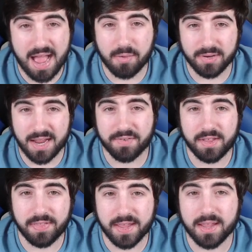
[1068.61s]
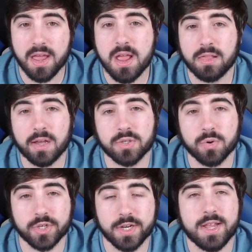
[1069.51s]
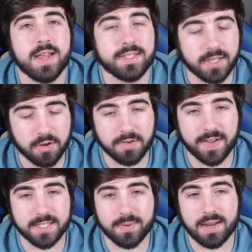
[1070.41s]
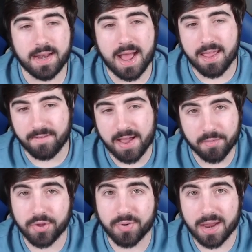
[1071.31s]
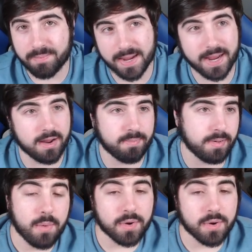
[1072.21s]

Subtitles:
I would definitely think Lost Origin is a good investment, and if I were you, I'd pick it up.